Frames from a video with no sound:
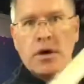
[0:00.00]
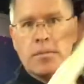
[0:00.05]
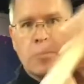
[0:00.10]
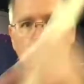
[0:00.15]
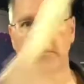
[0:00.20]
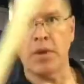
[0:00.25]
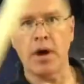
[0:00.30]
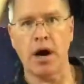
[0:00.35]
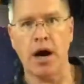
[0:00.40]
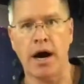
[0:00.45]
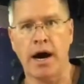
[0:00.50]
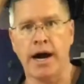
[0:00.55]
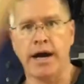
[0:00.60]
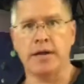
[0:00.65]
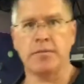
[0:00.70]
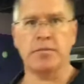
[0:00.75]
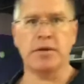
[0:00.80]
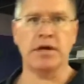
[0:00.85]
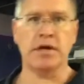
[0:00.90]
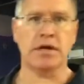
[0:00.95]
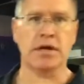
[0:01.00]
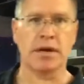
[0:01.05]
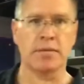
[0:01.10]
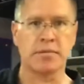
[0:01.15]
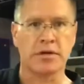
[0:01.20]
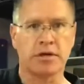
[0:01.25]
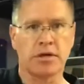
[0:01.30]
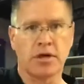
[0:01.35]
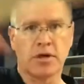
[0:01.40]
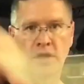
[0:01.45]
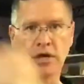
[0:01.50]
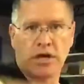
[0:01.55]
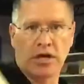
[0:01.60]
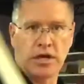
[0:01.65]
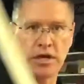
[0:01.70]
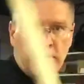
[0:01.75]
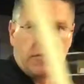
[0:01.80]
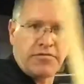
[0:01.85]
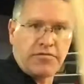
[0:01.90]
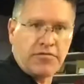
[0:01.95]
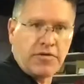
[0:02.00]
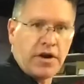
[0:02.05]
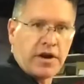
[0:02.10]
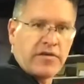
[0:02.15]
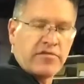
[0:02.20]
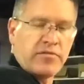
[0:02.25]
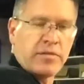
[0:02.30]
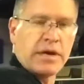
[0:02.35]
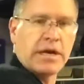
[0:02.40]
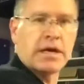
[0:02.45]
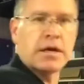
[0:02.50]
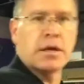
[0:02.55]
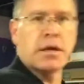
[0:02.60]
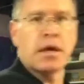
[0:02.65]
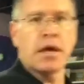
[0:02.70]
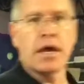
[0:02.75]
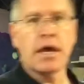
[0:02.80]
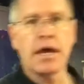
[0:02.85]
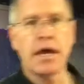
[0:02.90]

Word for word: coming behind me, coming in front of me.